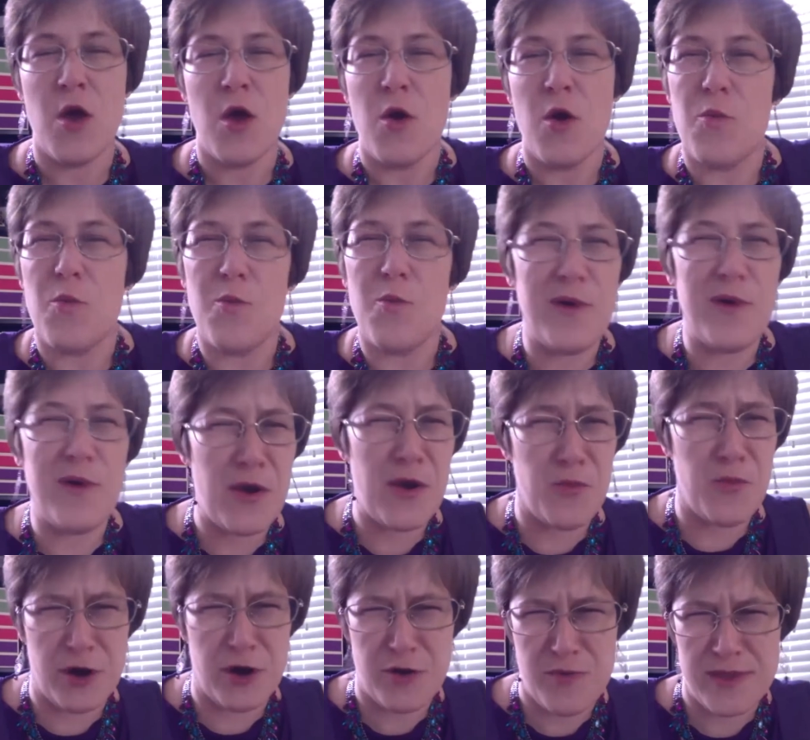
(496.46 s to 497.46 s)
When I
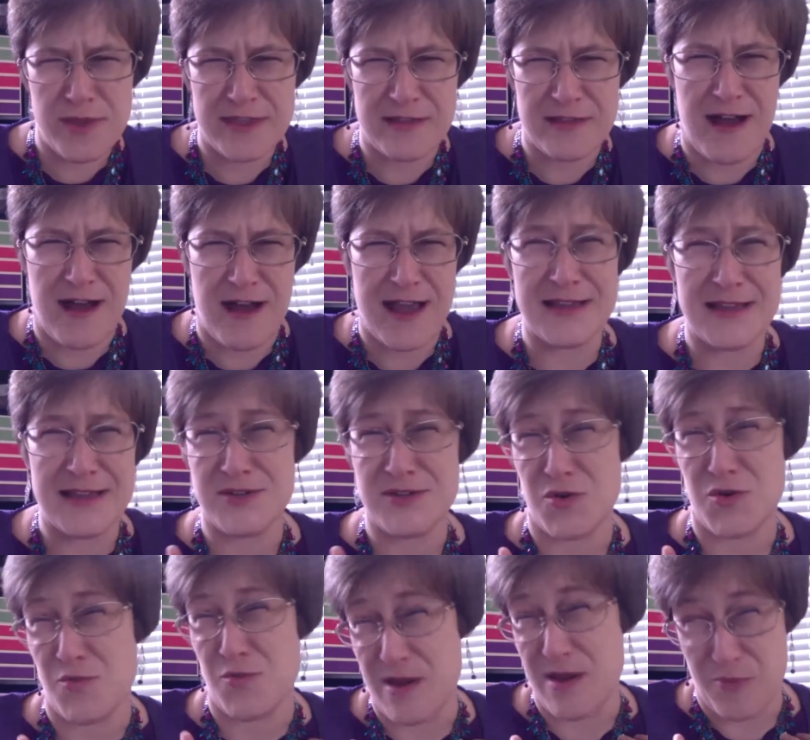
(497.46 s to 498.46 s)
work with clients or
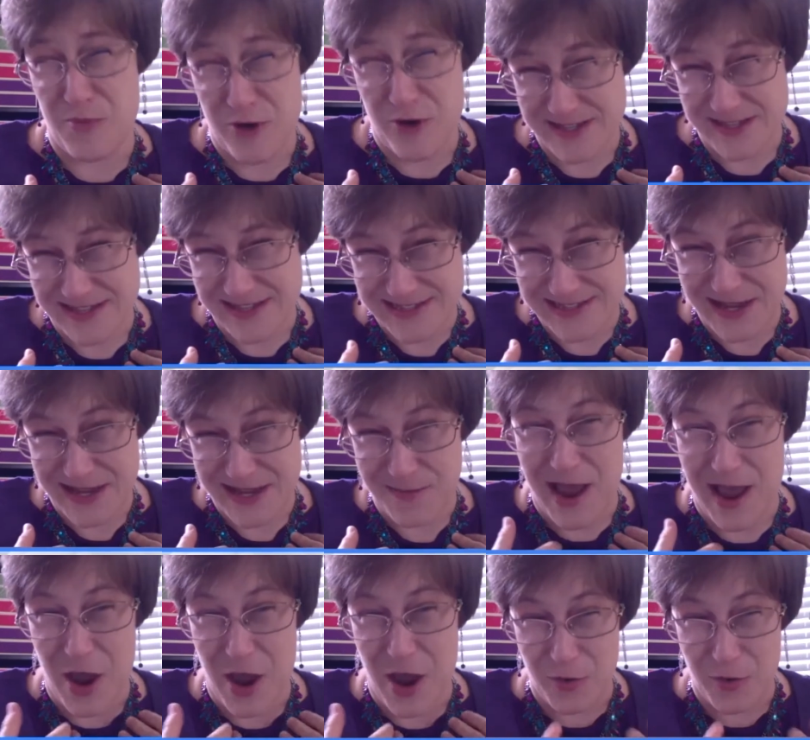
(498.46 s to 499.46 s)
when I'm processing
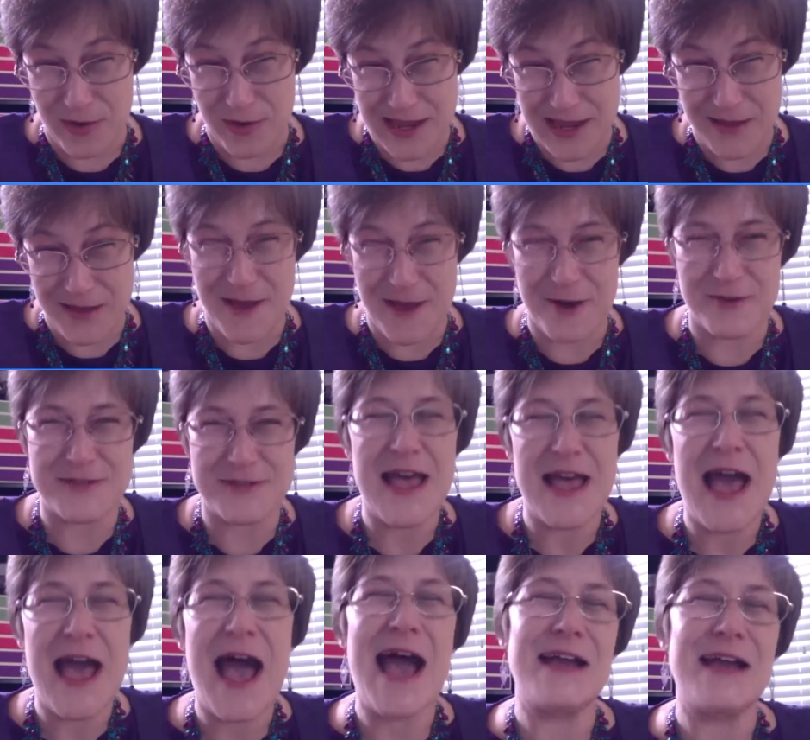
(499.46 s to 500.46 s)
my own emails,
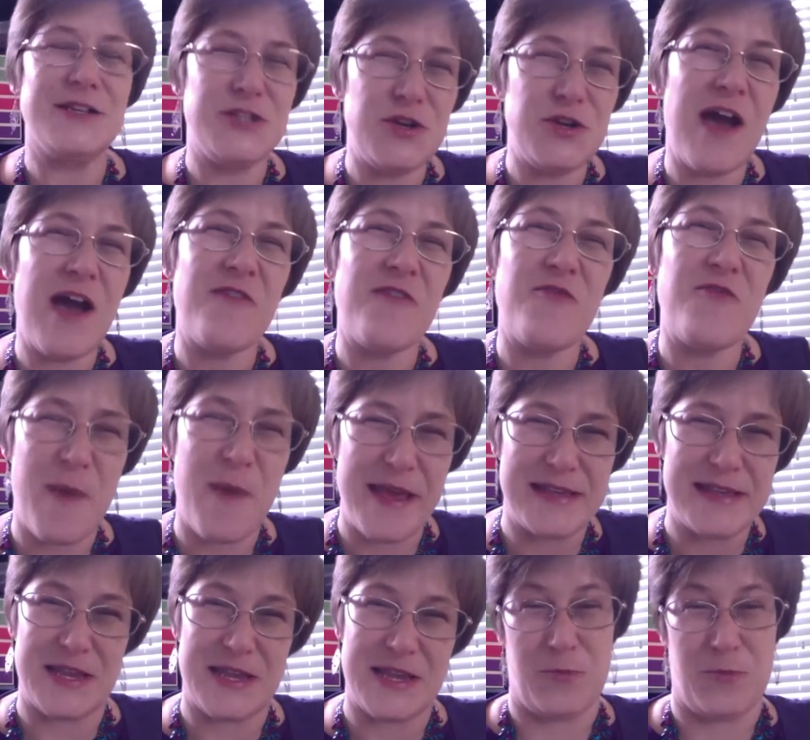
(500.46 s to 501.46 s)
I do have a
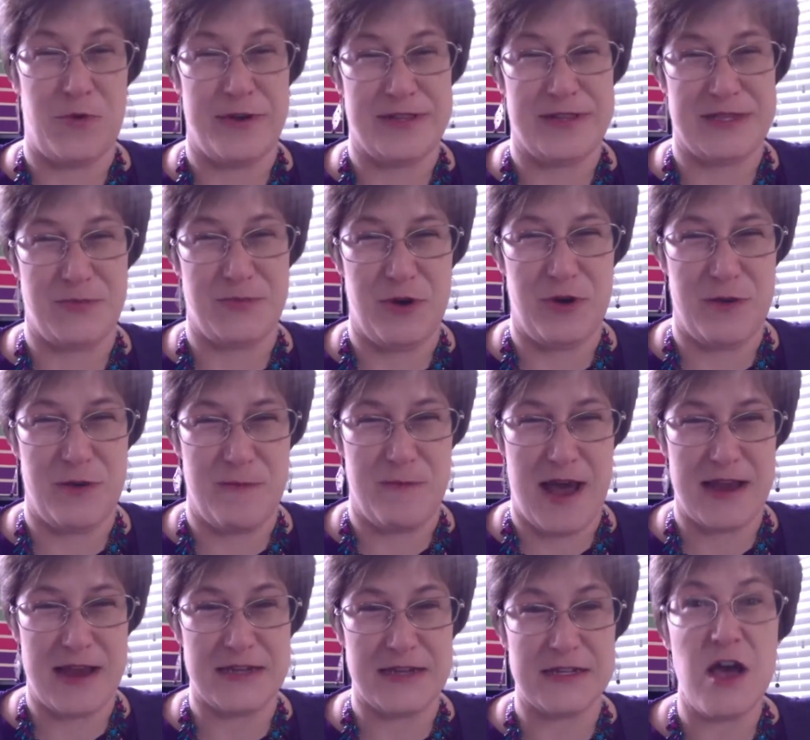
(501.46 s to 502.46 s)
basic principle in
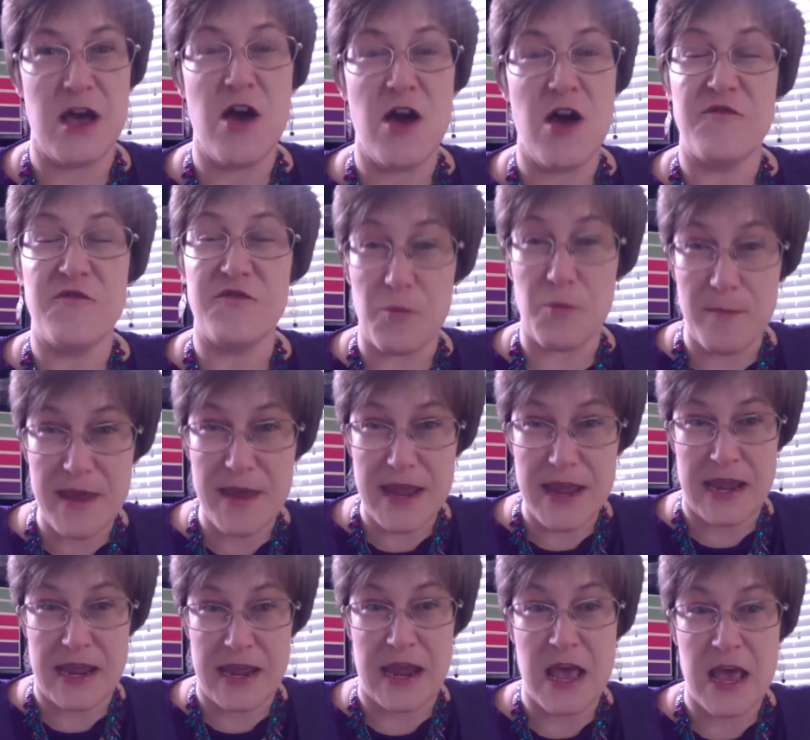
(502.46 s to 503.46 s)
mind. For
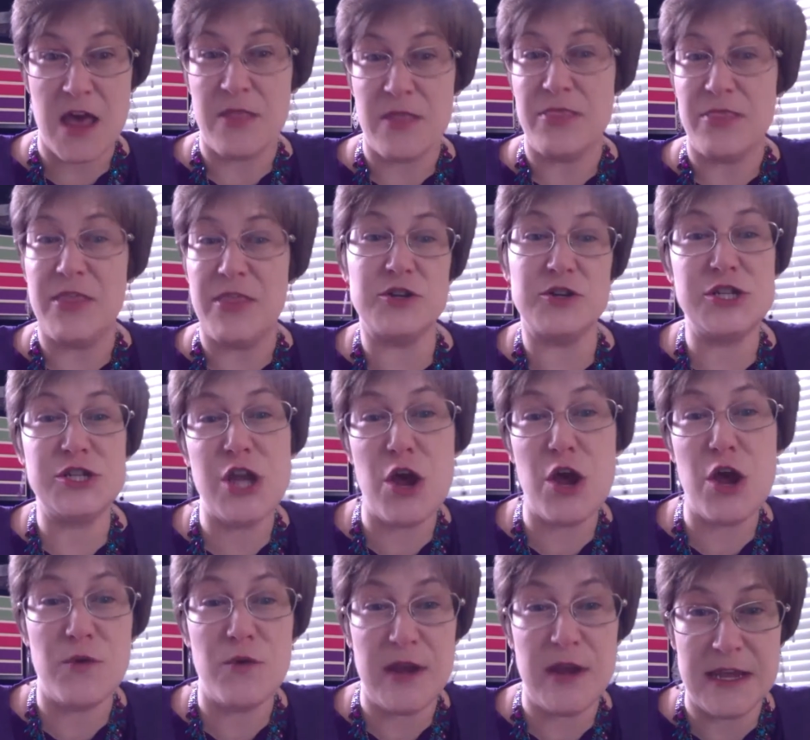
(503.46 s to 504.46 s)
me, there's no
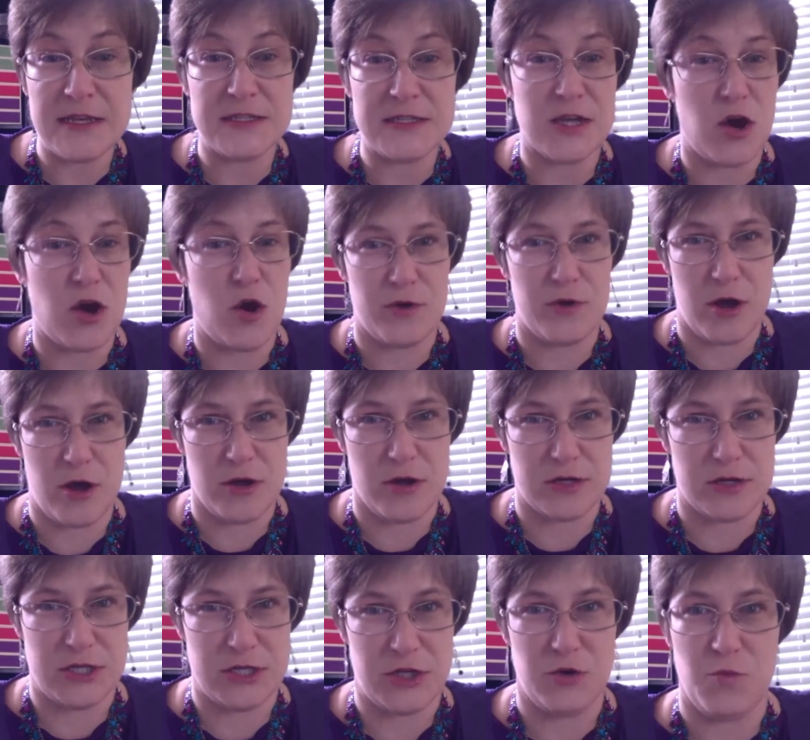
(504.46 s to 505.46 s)
need to hold on
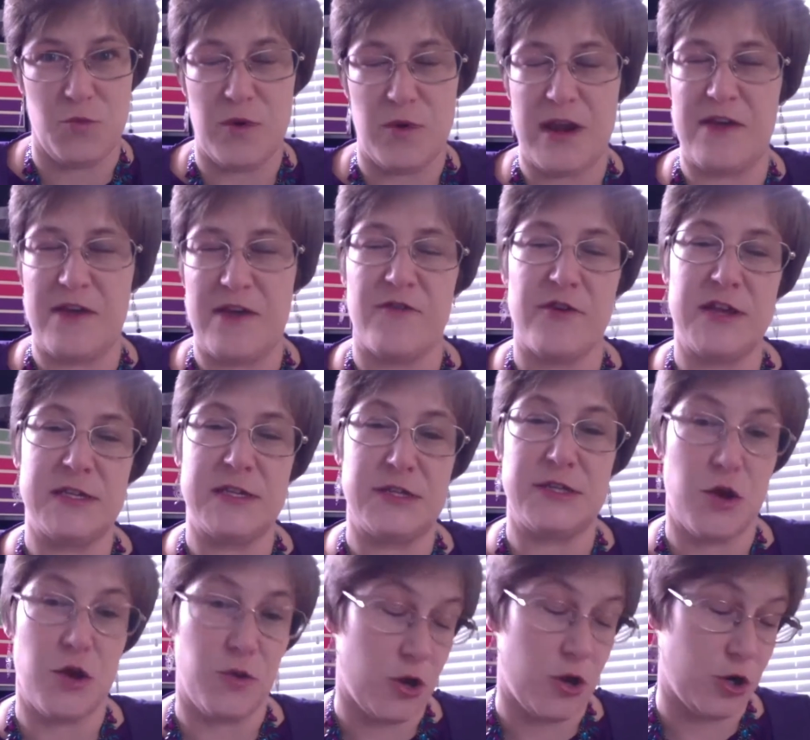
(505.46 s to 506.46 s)
to whatever is
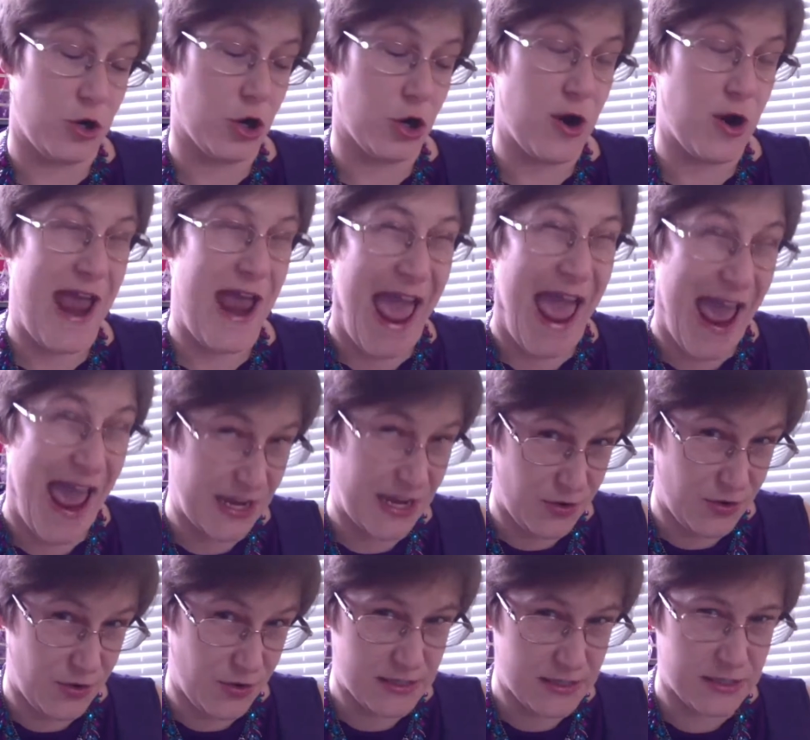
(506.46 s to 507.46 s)
no longer
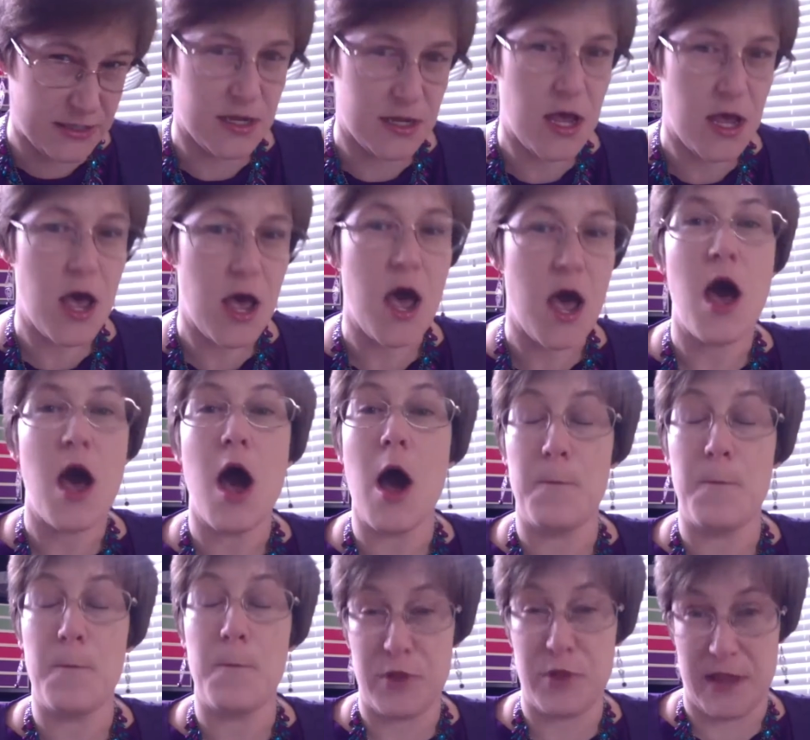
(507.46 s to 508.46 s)
accurate,
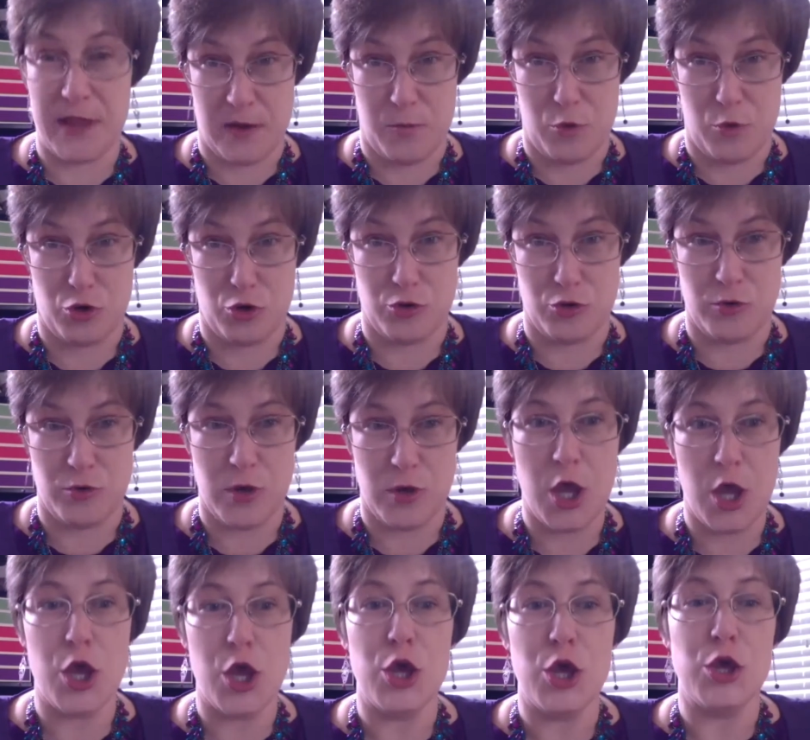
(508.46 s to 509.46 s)
applicable,
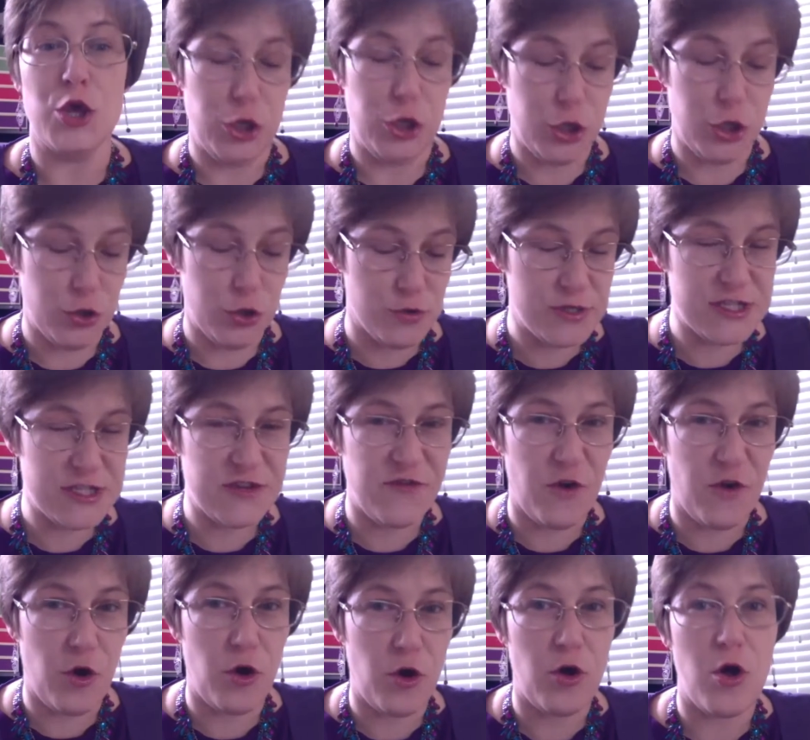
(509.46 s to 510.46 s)

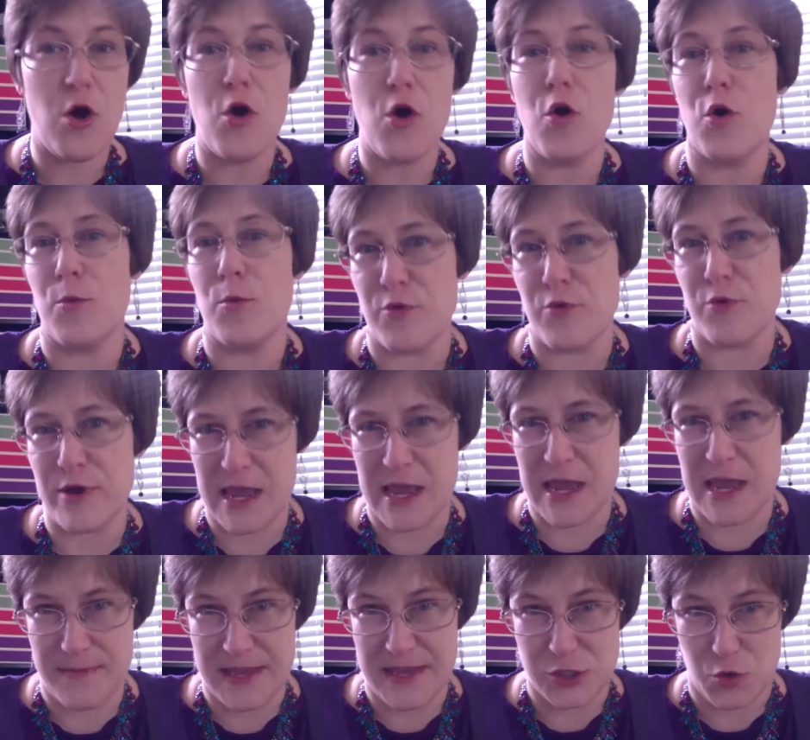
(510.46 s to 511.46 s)
useful, or bringing
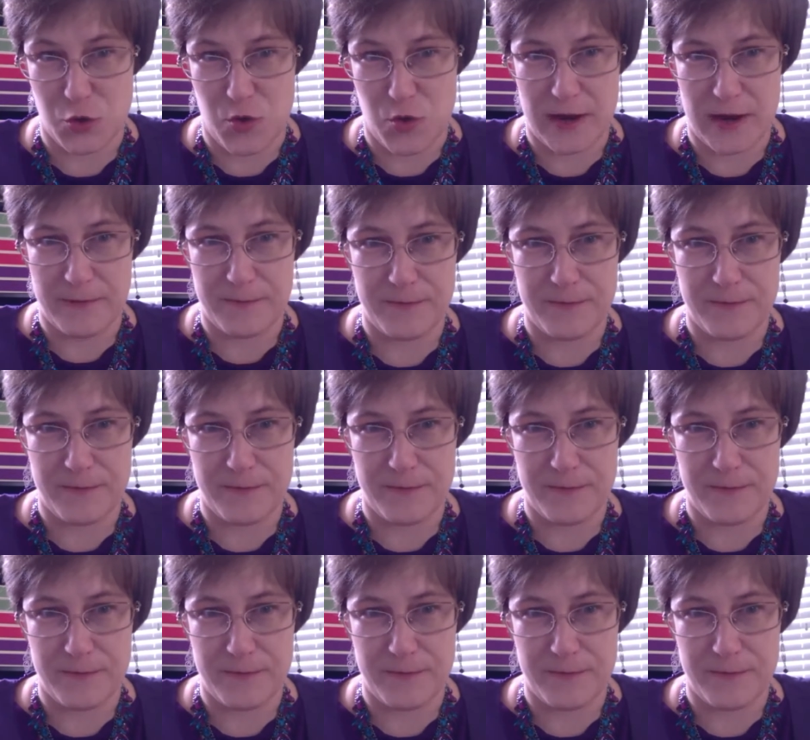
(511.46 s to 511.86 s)
me joy.